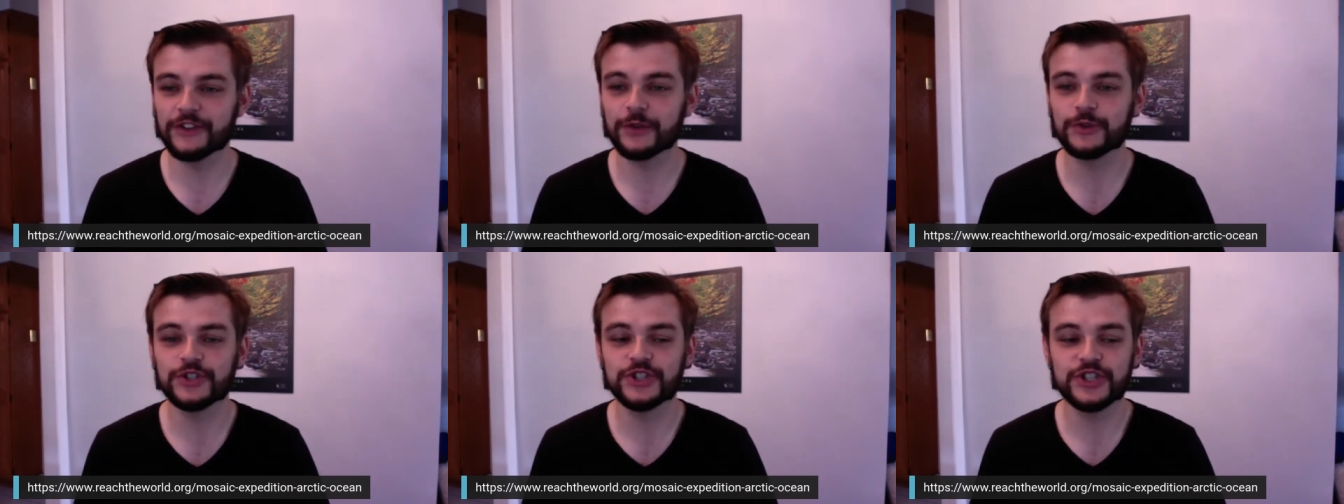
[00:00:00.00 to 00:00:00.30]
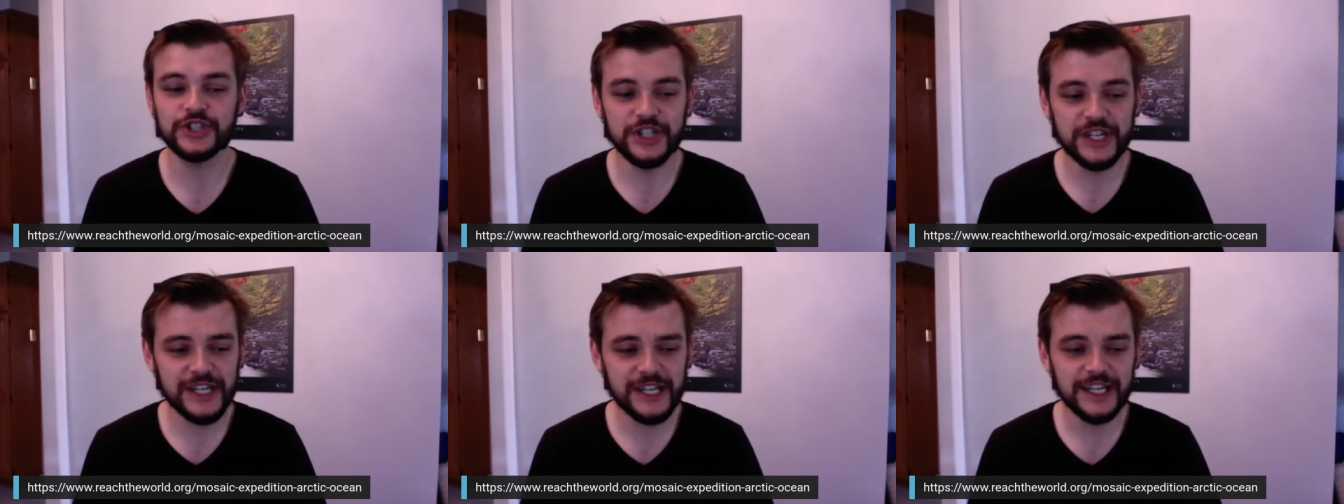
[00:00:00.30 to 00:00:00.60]
So
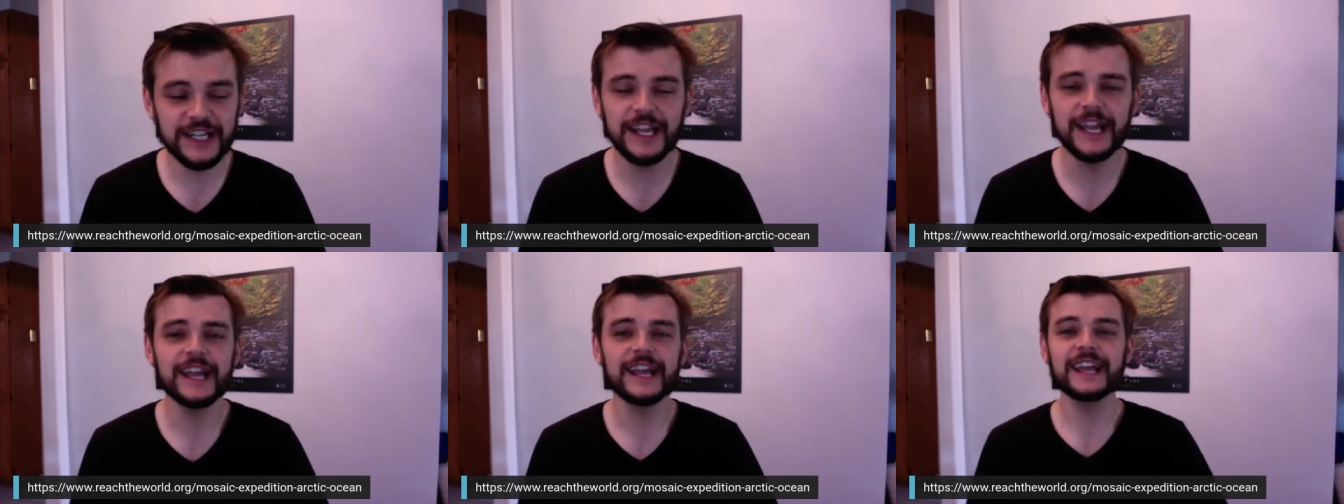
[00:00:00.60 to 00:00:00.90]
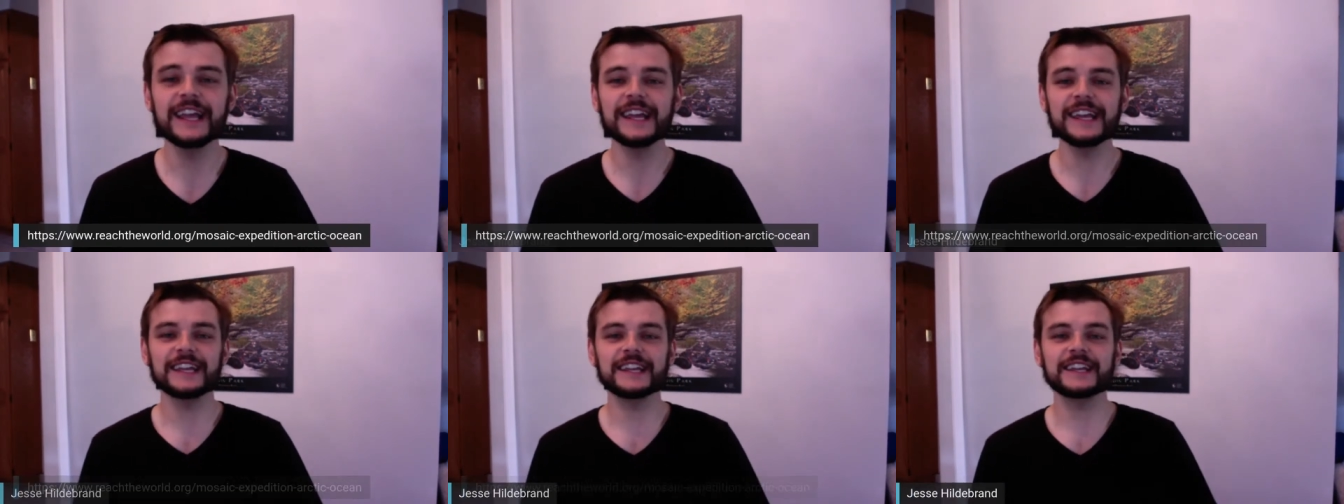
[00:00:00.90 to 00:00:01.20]
she
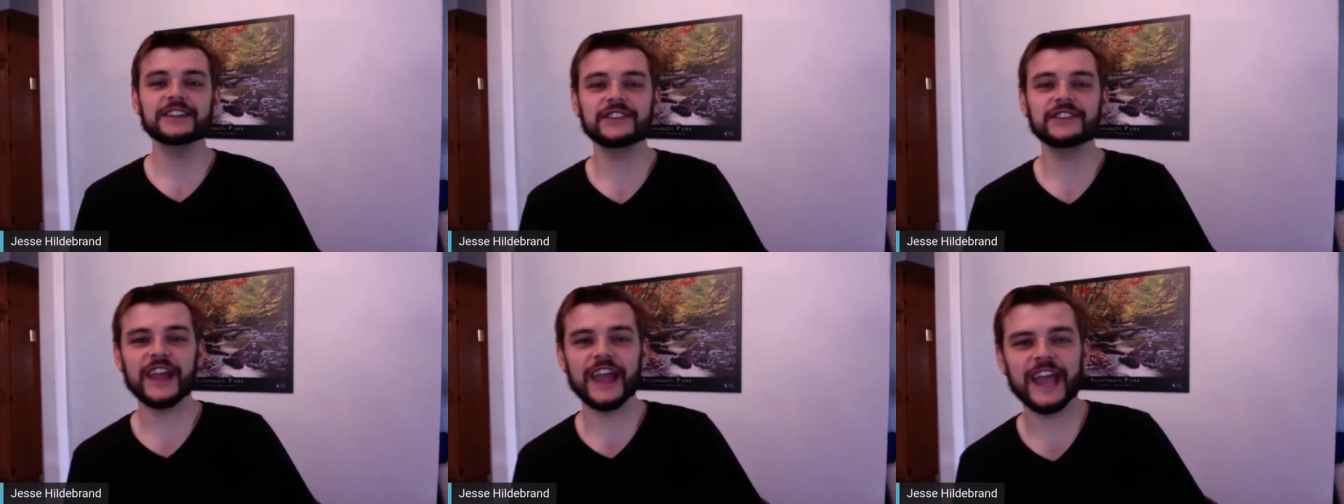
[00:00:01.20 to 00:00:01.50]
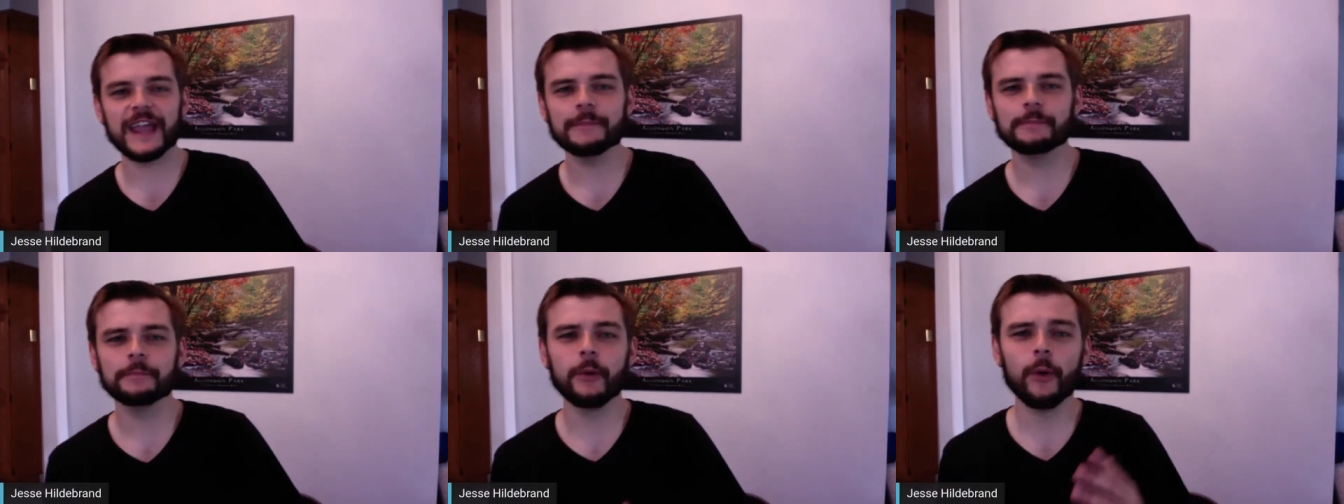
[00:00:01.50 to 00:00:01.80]
is
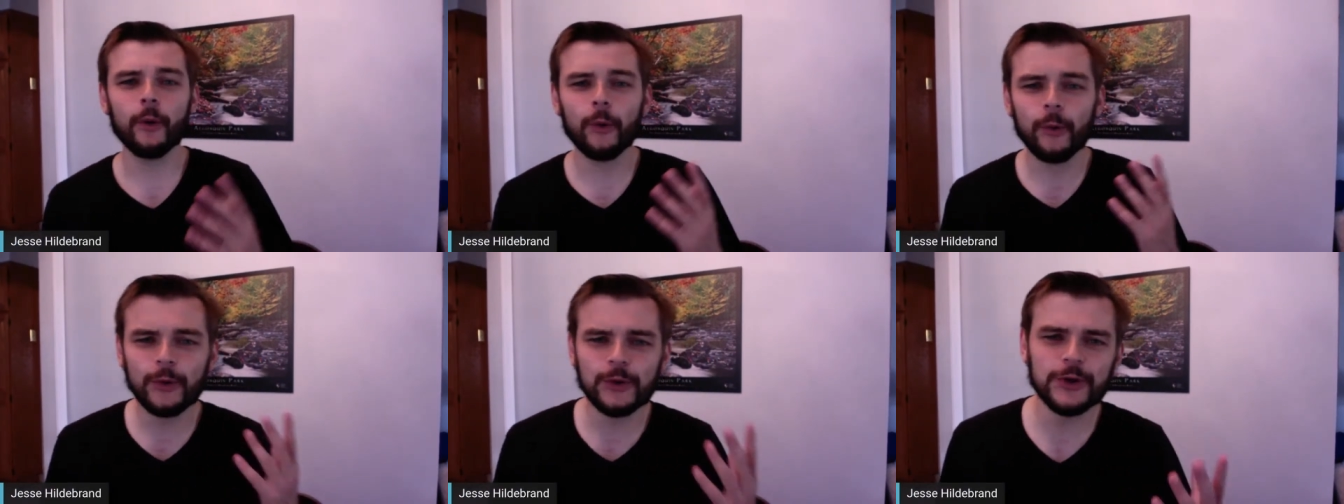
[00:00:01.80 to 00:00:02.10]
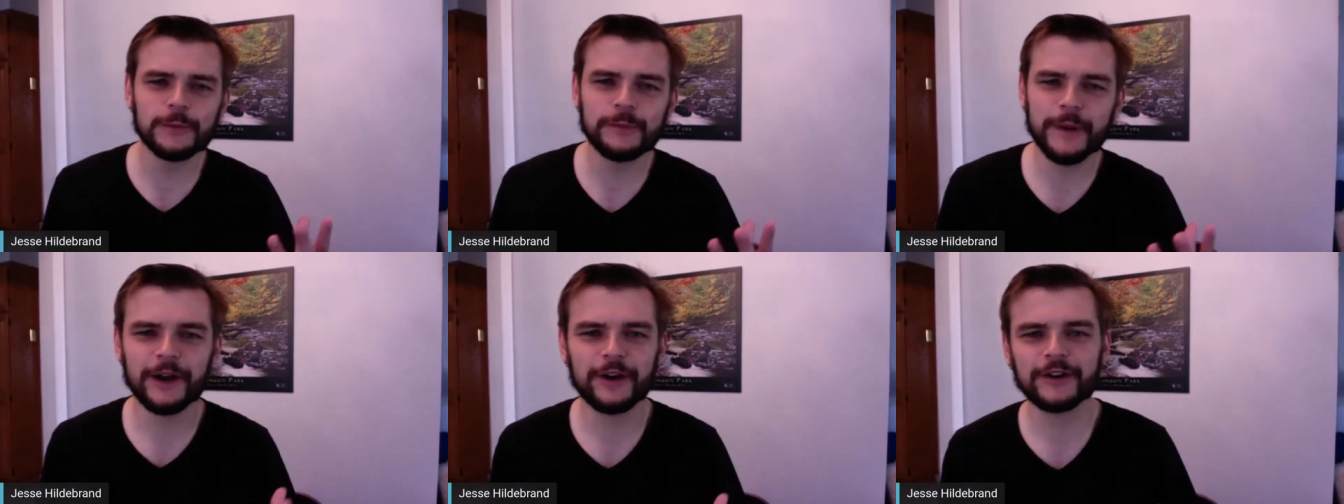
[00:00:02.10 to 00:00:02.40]
a
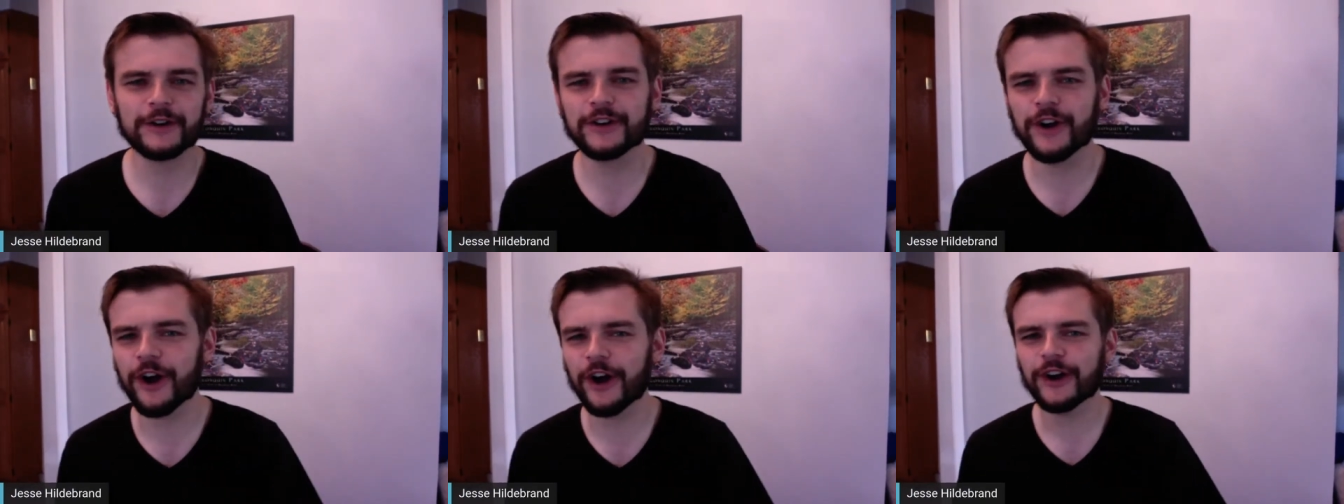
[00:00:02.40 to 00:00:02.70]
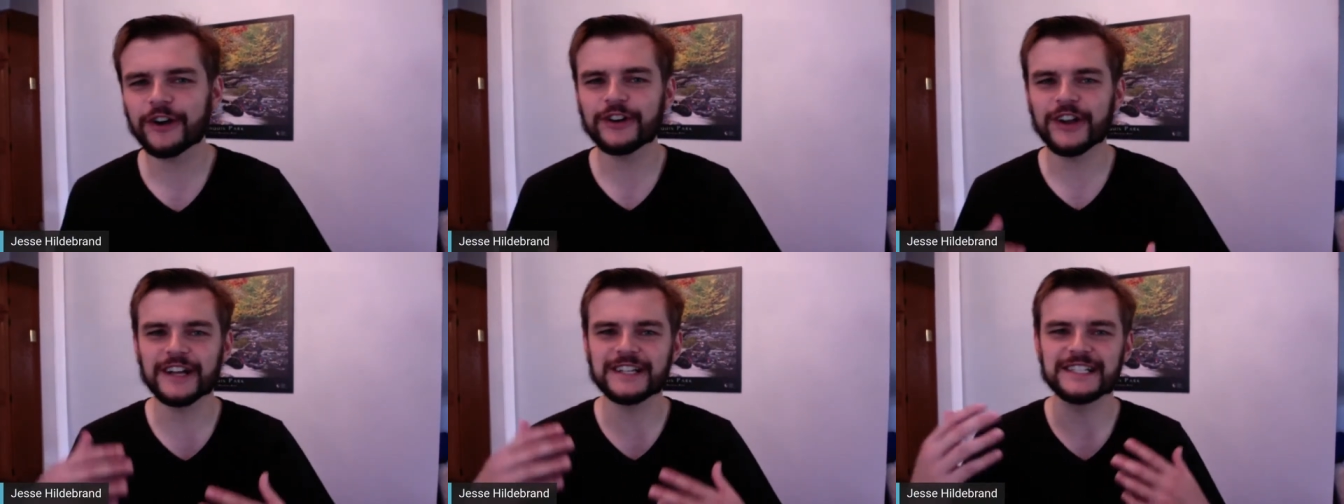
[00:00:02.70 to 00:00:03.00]
polar bear
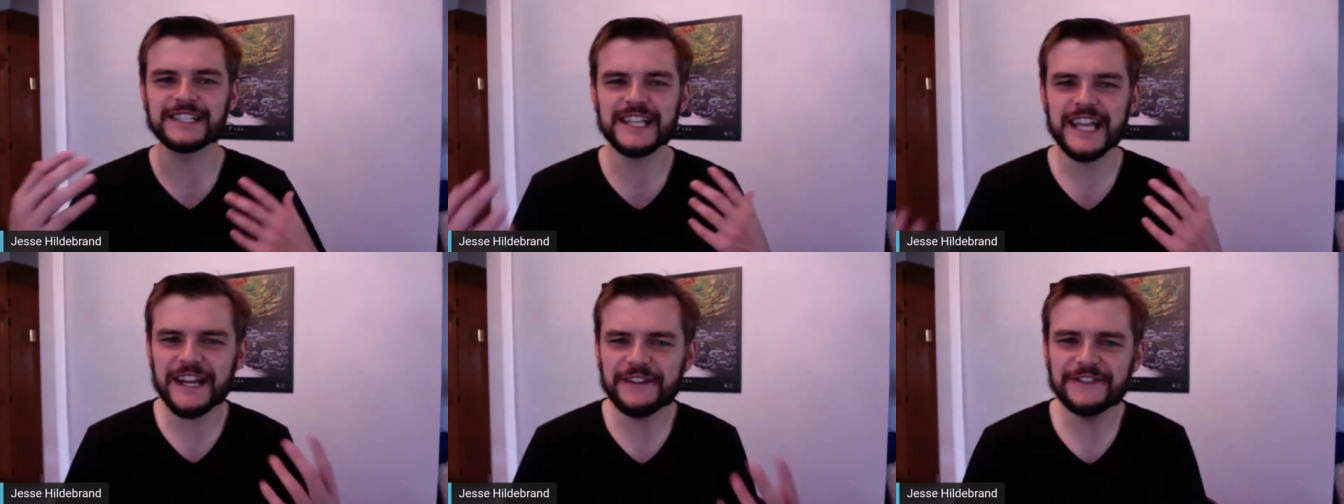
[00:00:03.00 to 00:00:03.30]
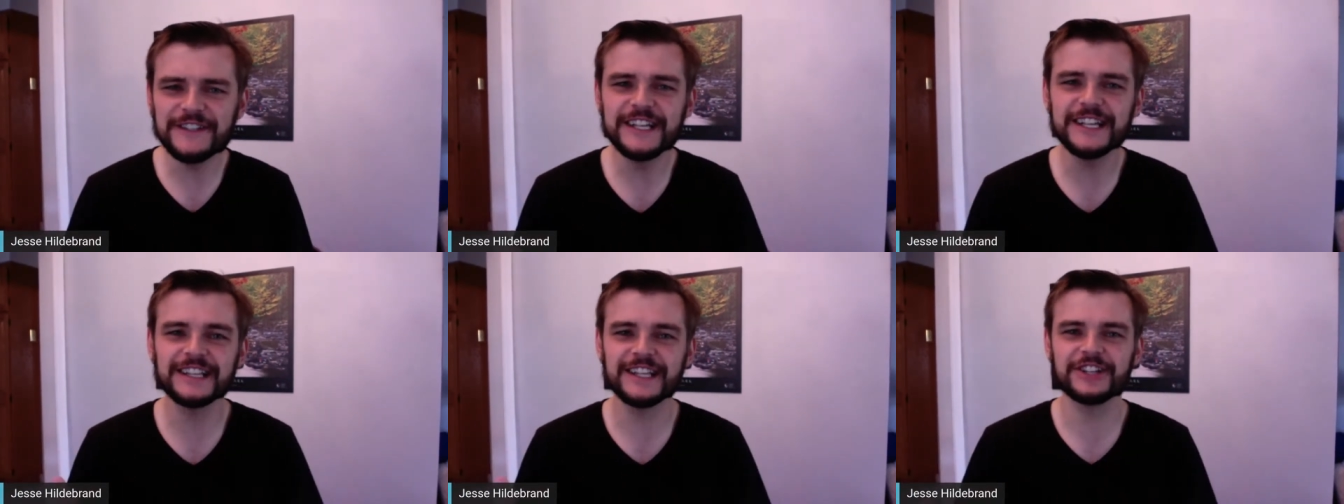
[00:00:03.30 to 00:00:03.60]
guard, a
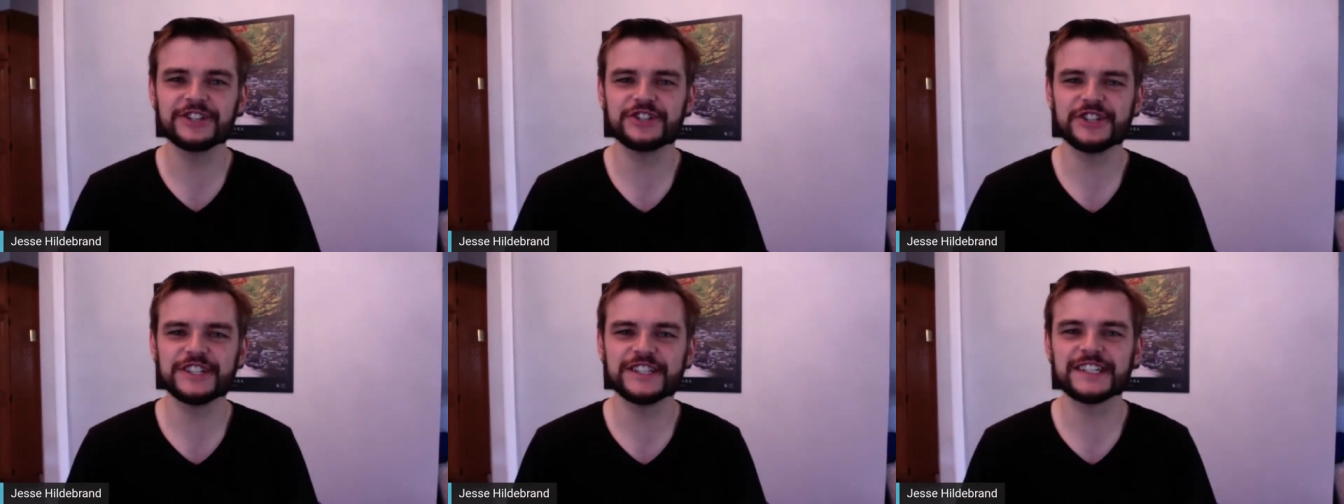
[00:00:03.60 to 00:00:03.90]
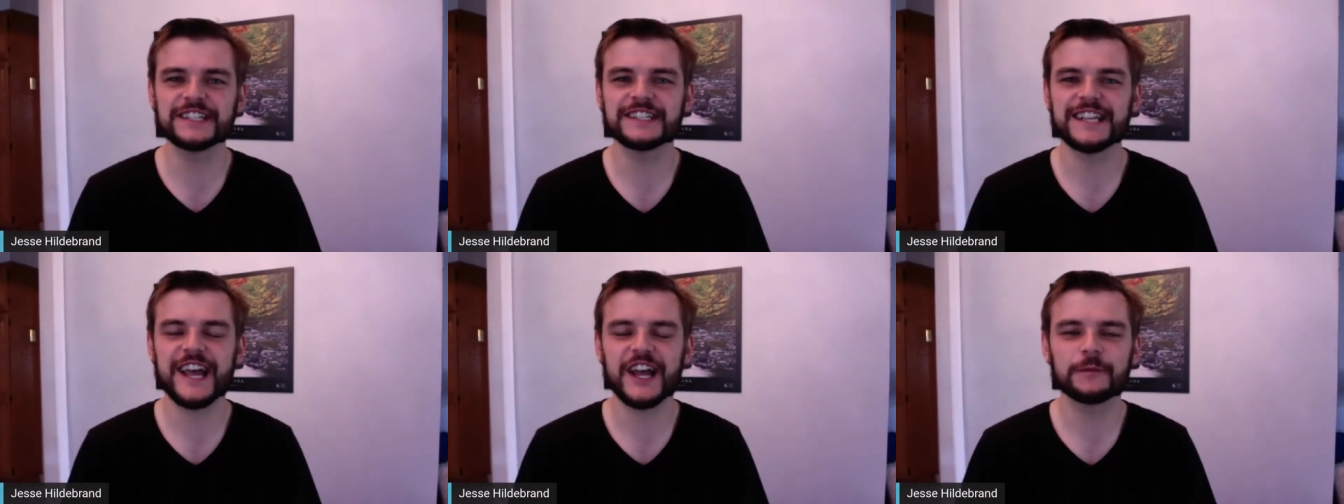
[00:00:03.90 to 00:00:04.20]
safety and
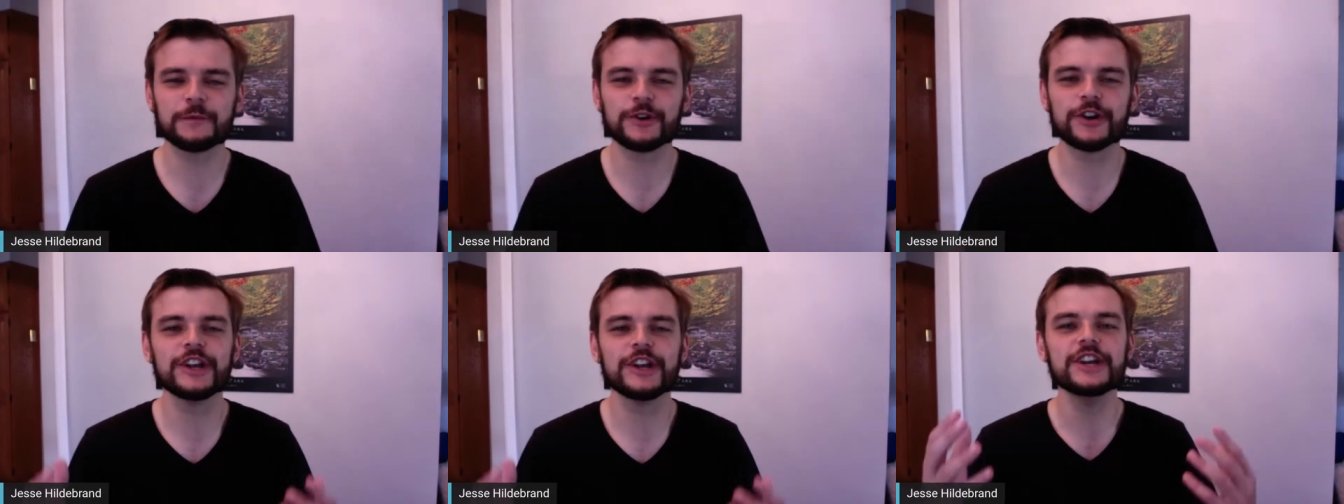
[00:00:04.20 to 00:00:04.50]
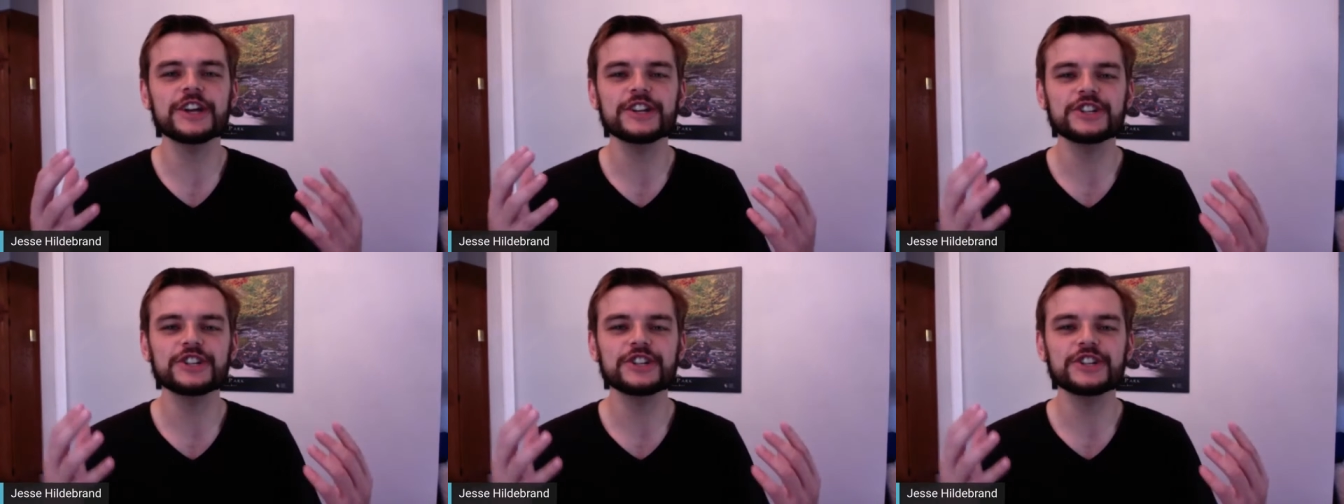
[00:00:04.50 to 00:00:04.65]
logistics expert.